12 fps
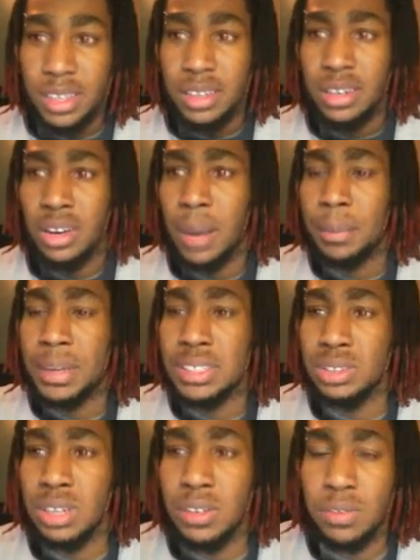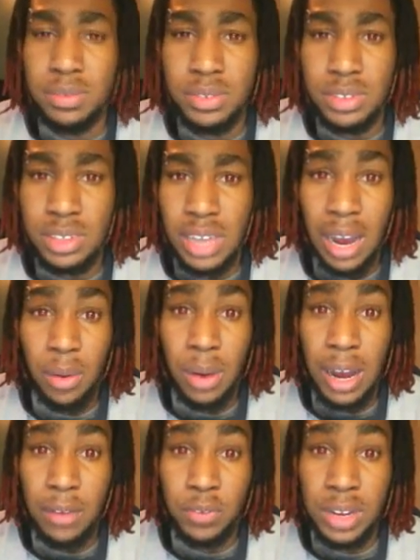you know, I'm not sure how
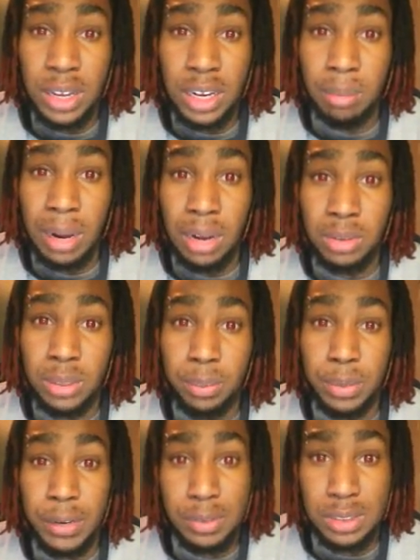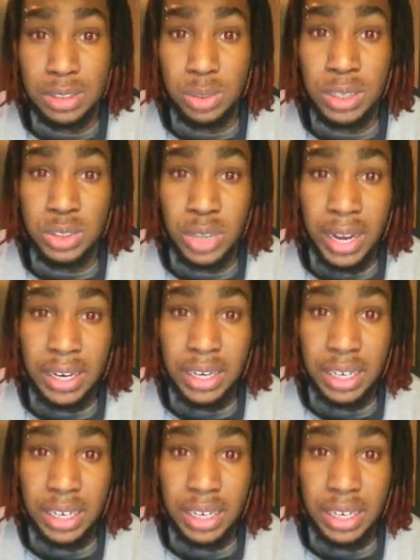I feel about the preview to 280.